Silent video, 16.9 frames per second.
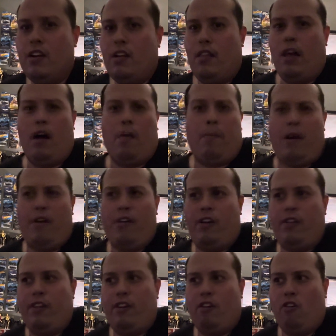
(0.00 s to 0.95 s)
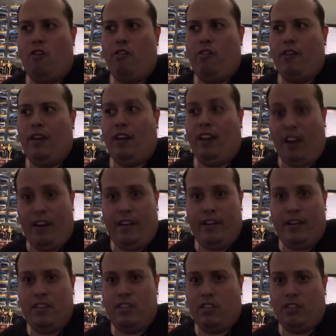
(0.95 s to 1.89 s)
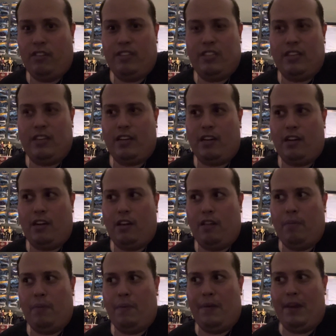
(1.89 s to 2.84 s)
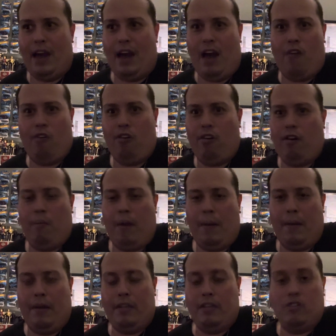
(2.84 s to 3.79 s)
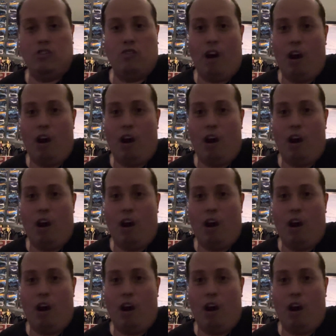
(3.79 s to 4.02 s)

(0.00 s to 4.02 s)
Now, apparently they're all in London, so this is like another maybe an hour, maybe two